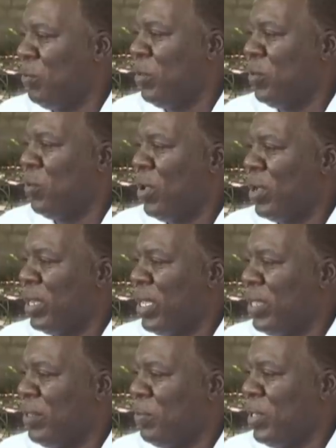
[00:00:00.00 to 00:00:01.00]
he told me to
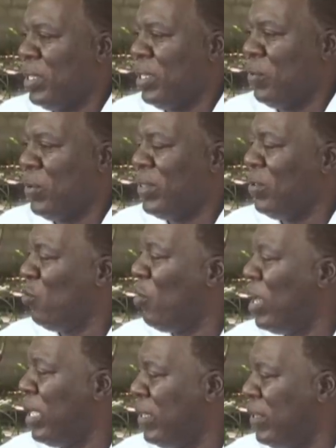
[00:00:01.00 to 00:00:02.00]
organize a meeting was in
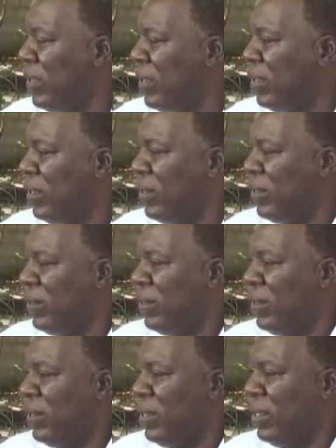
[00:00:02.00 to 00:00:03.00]
New Orleans.
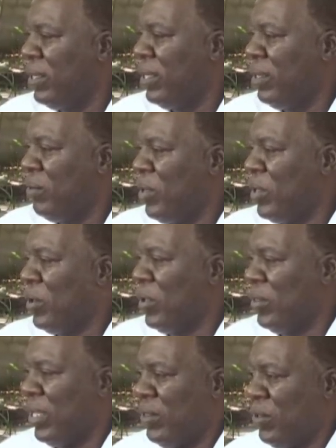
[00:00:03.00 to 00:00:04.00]

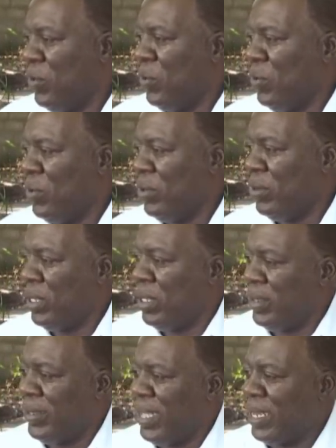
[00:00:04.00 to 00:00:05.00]
Because, as you know,
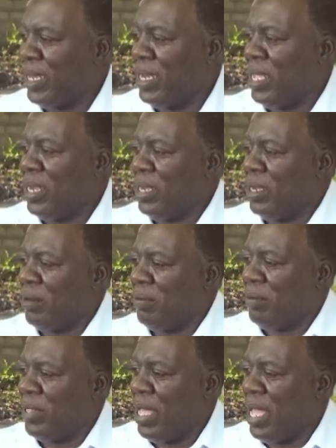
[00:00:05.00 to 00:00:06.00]
the Zetland
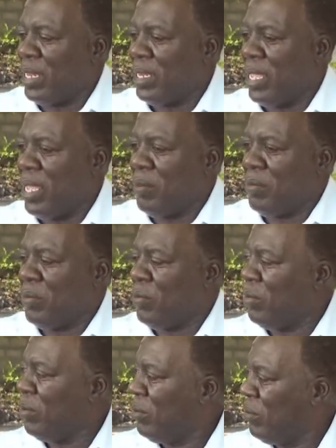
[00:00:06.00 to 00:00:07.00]
hard times,
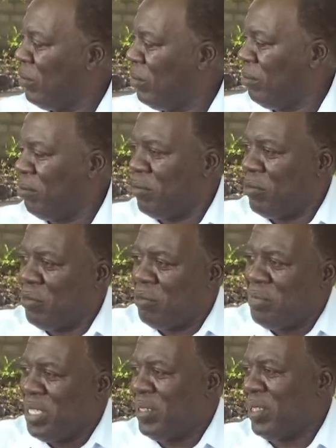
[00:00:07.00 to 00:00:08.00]

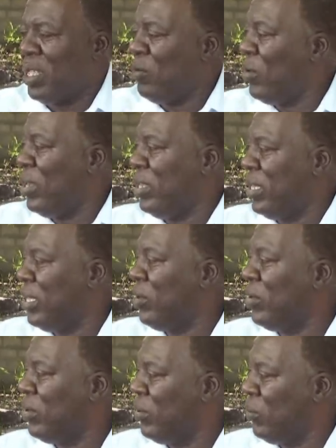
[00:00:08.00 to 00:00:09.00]
basically,
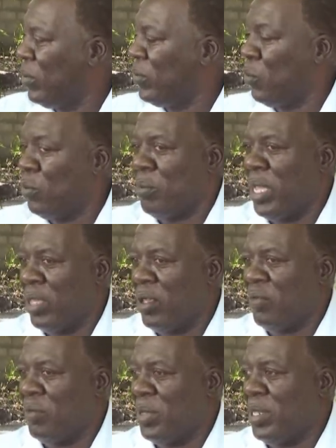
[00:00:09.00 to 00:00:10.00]
New was owned by
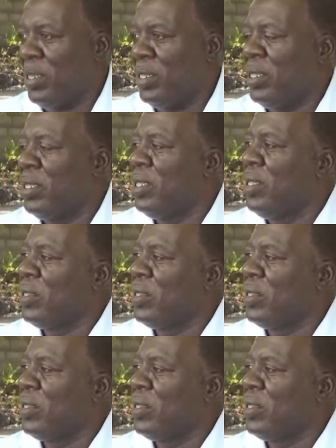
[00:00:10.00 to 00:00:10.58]
government.